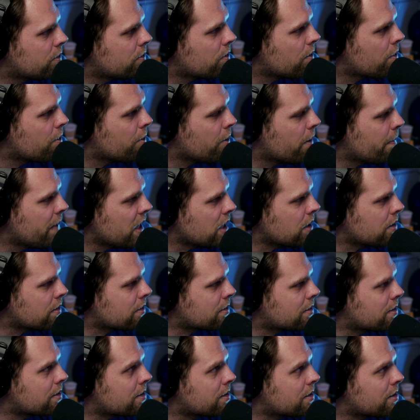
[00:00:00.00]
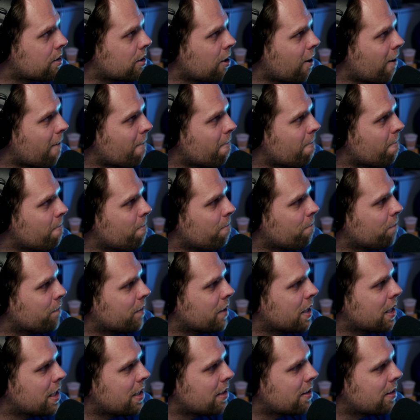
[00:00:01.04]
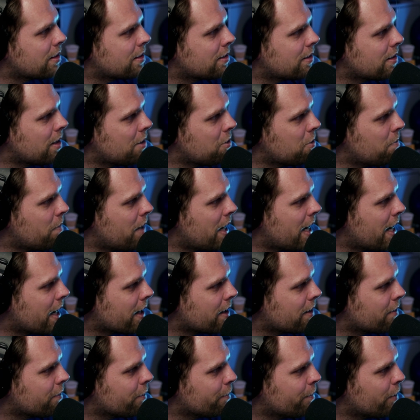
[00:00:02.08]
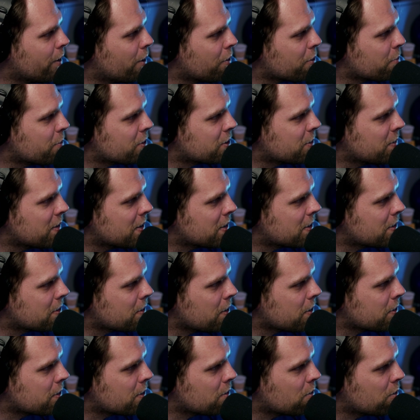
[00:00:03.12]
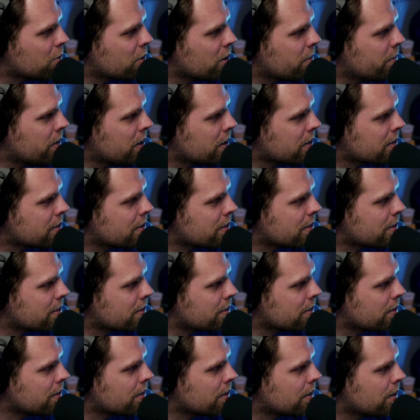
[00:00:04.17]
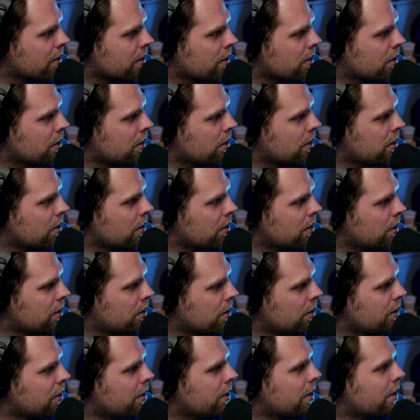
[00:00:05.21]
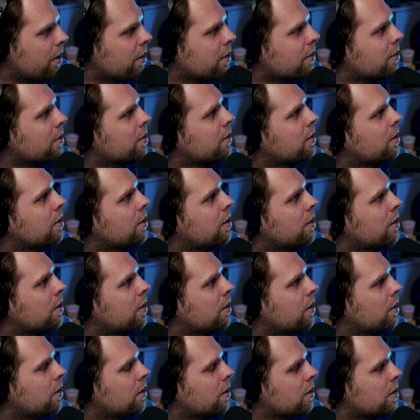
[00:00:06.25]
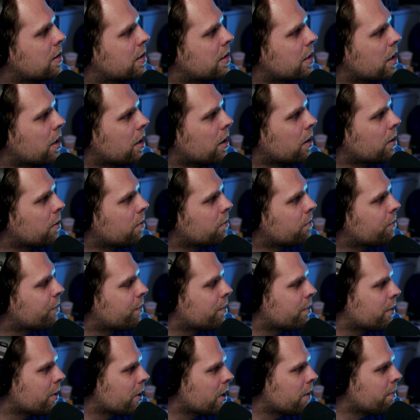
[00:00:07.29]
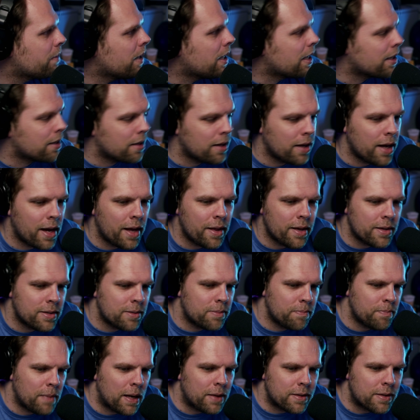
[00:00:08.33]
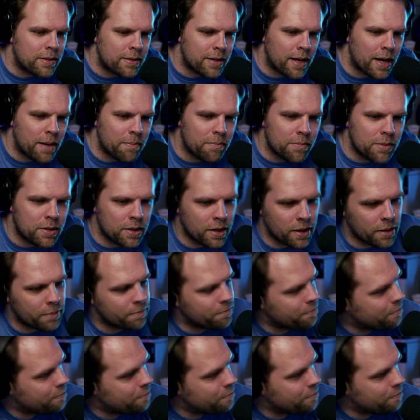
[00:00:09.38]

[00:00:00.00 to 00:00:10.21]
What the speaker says: $30. That's going to set you back for both. I'm assuming this is also $30. Yeah. So $30. Yeah, that's about the same. So